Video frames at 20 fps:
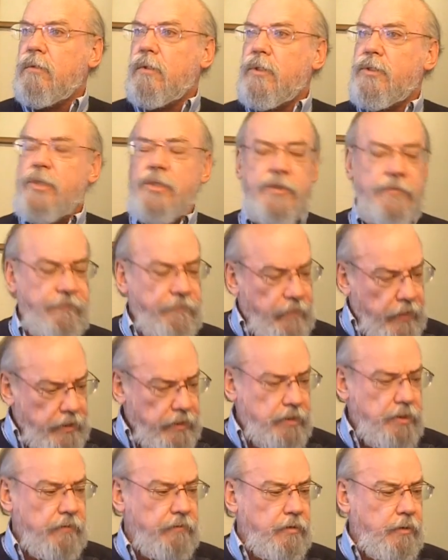This is
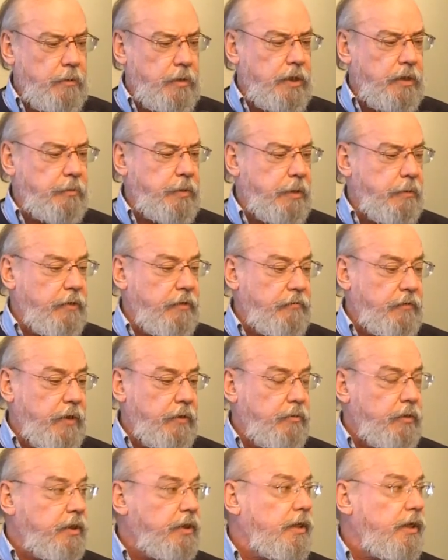offensive to many people. If
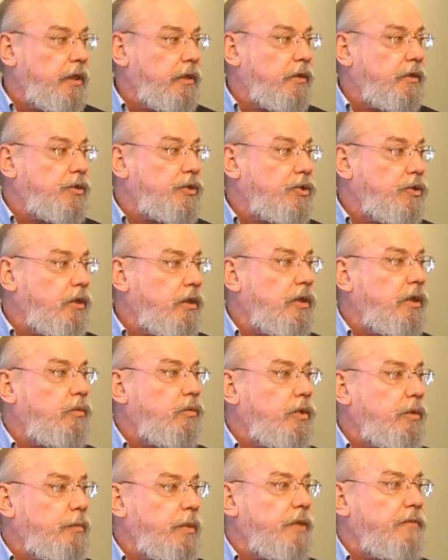they really understood it,
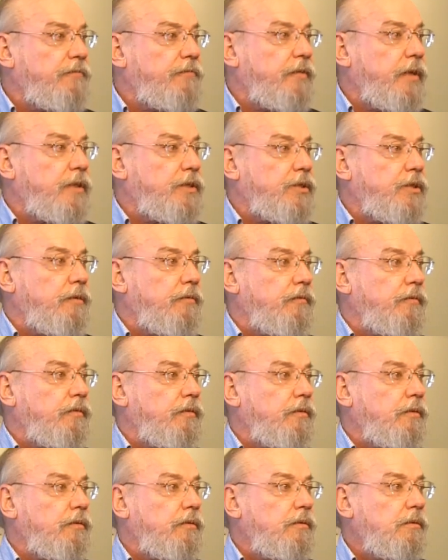it would be offensive.
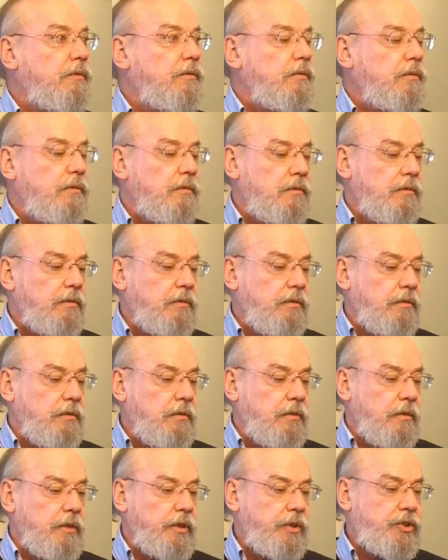
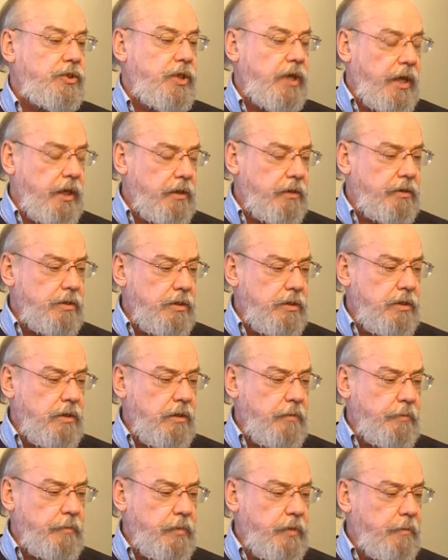It challenges
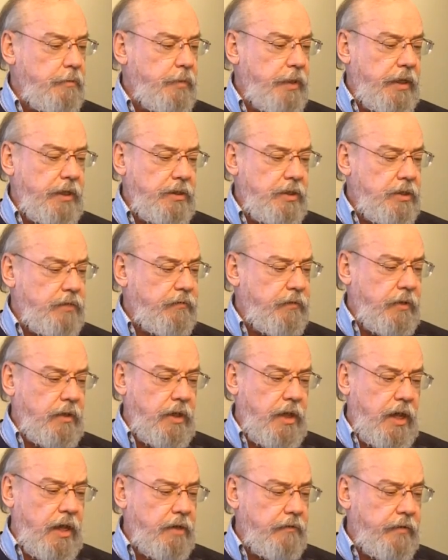the basis for a
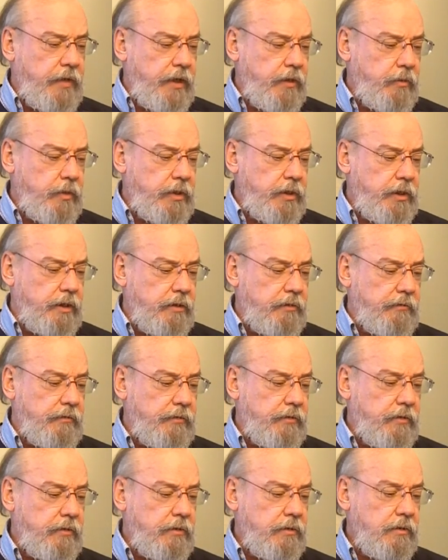lot of how we live.
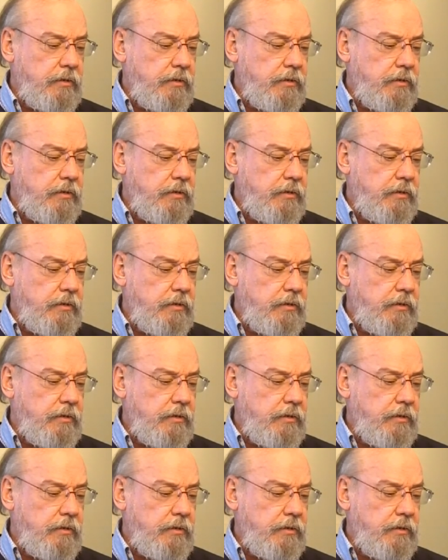